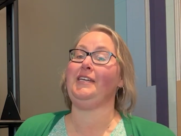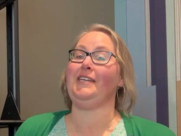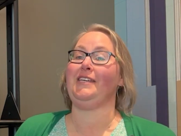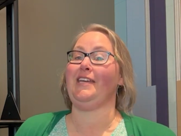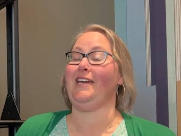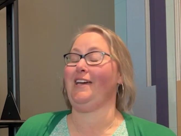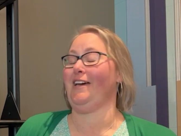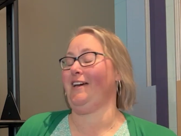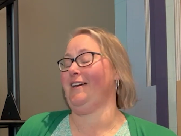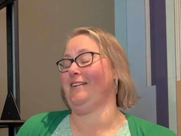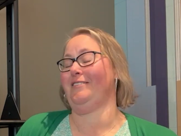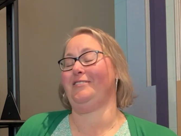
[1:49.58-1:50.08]

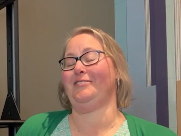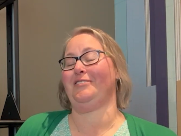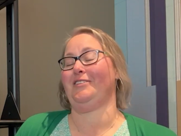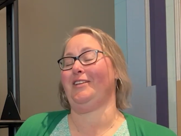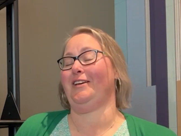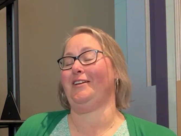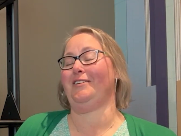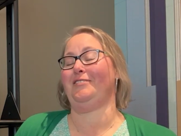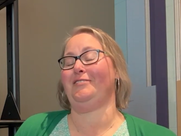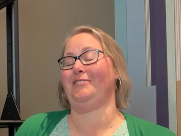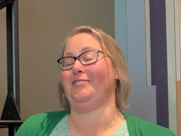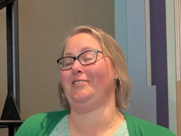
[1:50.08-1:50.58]

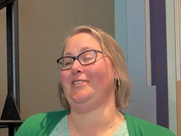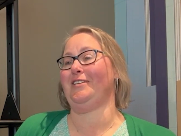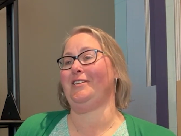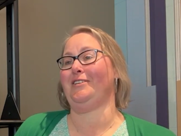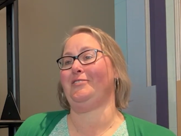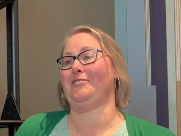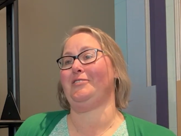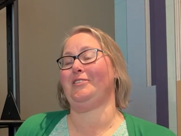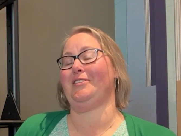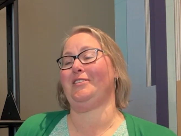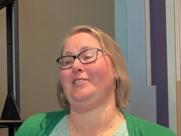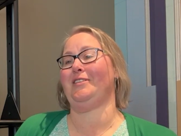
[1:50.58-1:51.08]

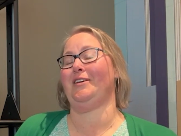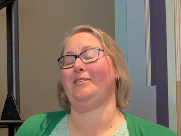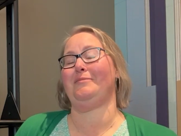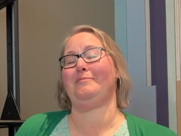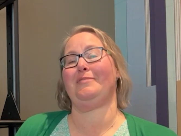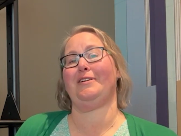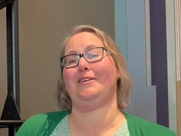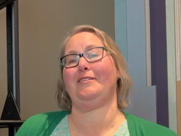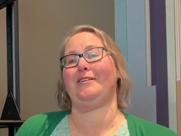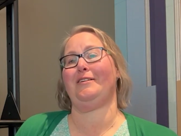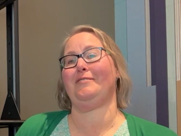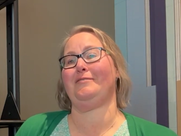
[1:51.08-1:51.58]

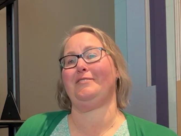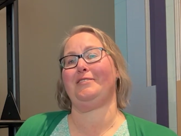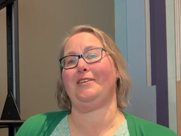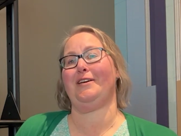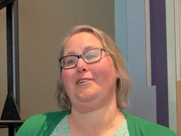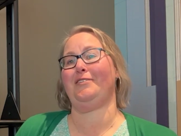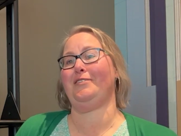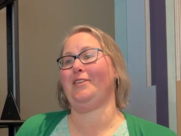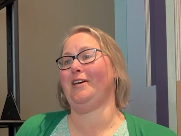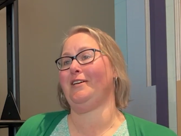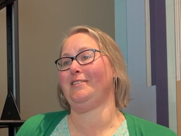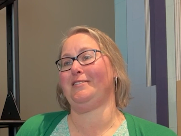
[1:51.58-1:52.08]
yeah,
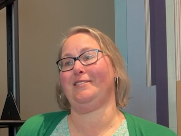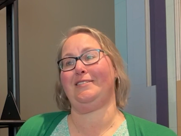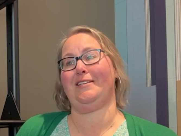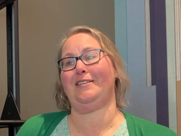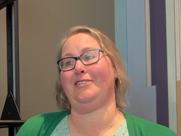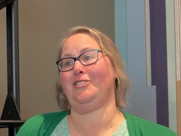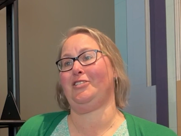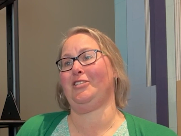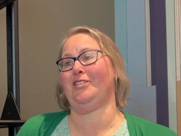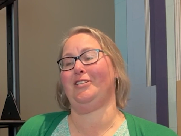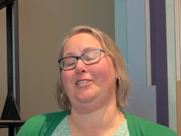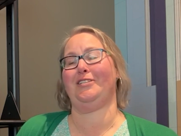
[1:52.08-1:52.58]
without that
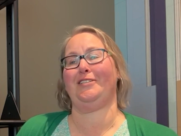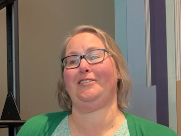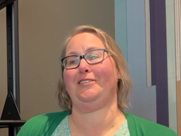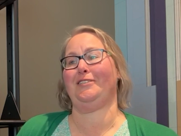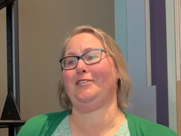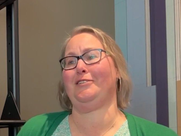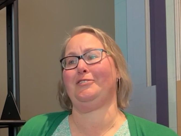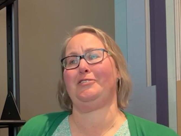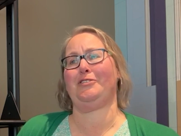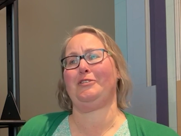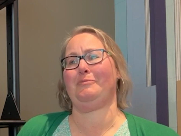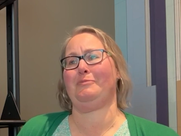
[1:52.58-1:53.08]
session in
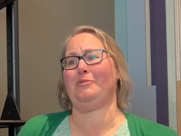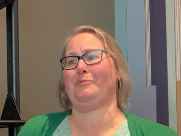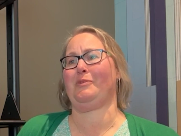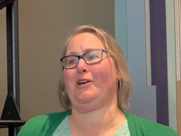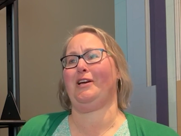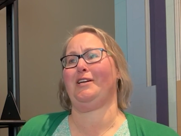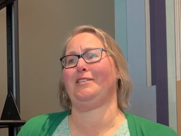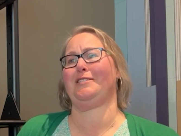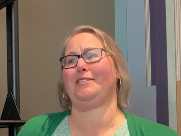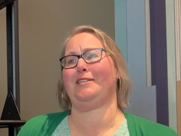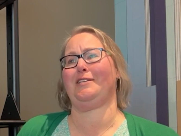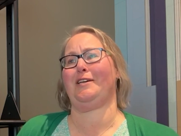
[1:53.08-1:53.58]
Leadership
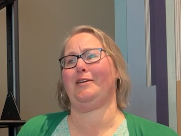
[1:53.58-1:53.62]
Nebraska,